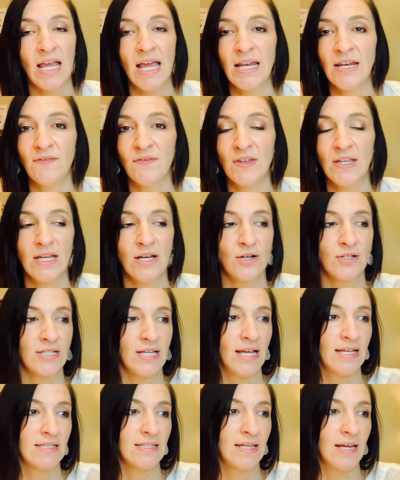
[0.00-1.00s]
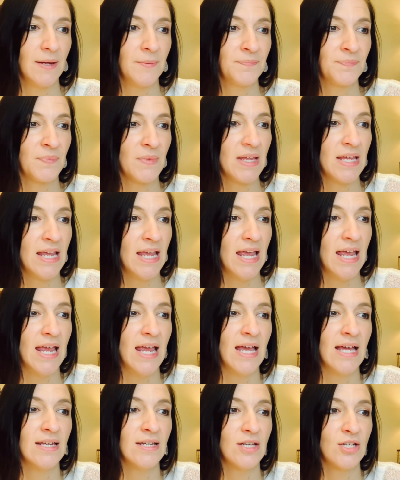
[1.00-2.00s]
end of the year testing
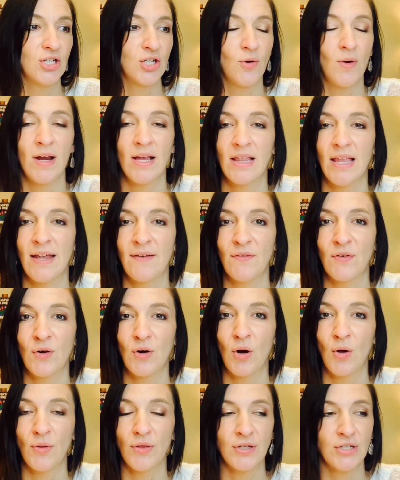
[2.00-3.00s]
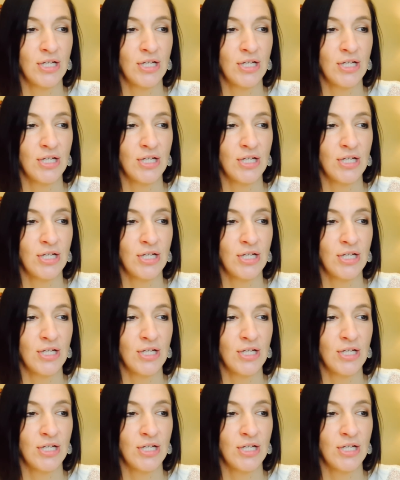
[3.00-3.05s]
and showing a lot of growth.